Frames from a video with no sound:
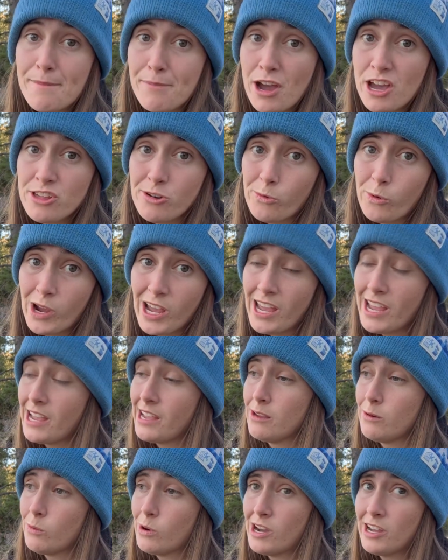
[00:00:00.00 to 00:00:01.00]
by the
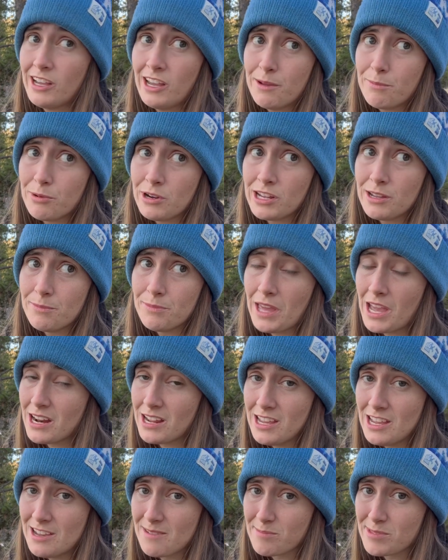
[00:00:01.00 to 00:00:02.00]
way, why I bring up that
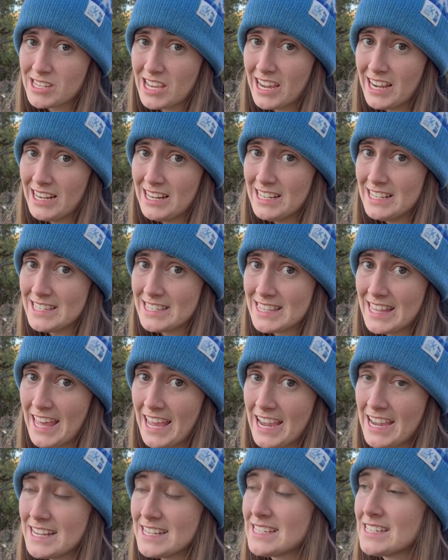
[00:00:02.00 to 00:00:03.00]
campsite is
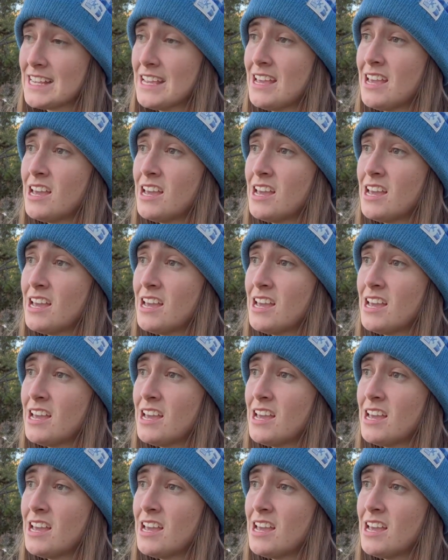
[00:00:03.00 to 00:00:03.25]
that